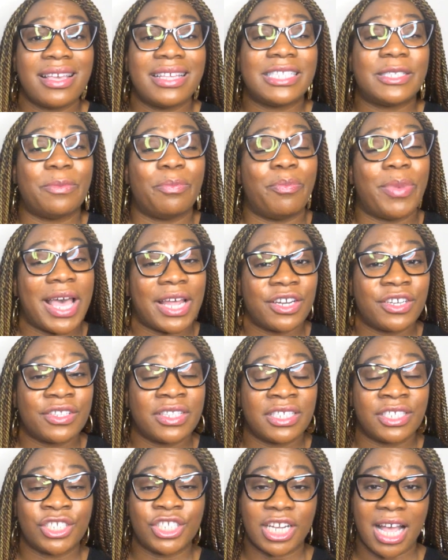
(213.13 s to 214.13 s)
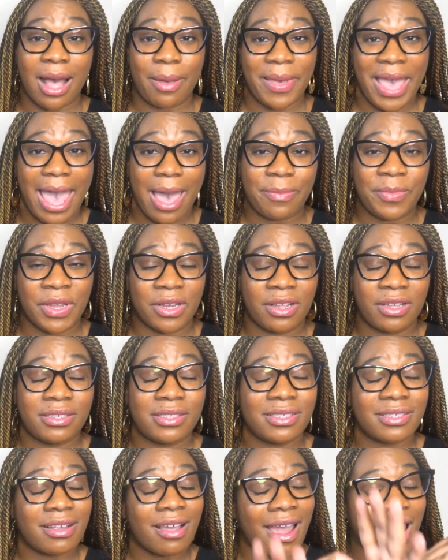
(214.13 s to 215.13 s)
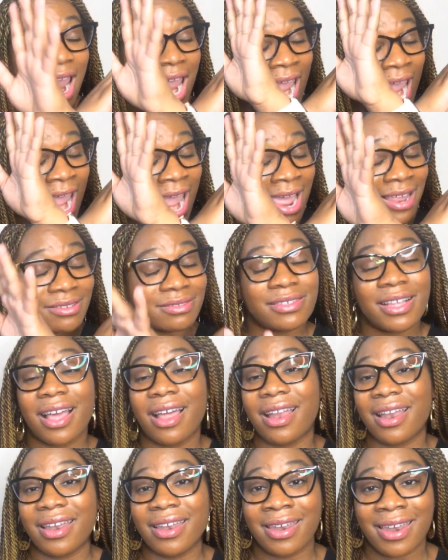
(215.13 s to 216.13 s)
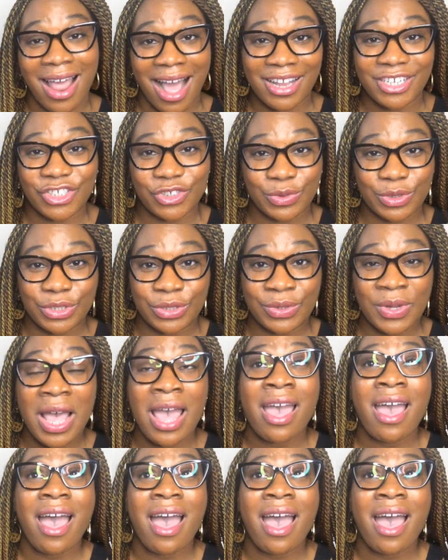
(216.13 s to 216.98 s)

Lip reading: is better than job happiness. And not true.